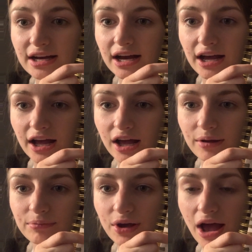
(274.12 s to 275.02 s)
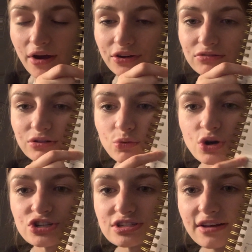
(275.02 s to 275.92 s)
how you
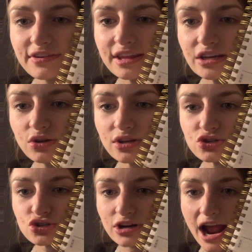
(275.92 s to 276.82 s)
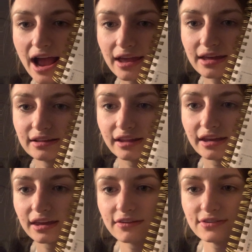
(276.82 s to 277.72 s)
reward yourself, and then you can track,
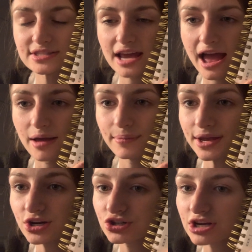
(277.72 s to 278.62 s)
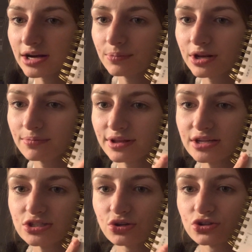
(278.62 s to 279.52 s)
like if it's a habit you're trying to put in
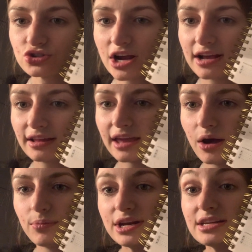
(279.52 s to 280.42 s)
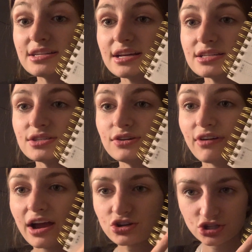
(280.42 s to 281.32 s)
place, you can track like how many days you've
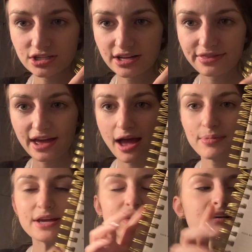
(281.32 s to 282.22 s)
actually done the habit,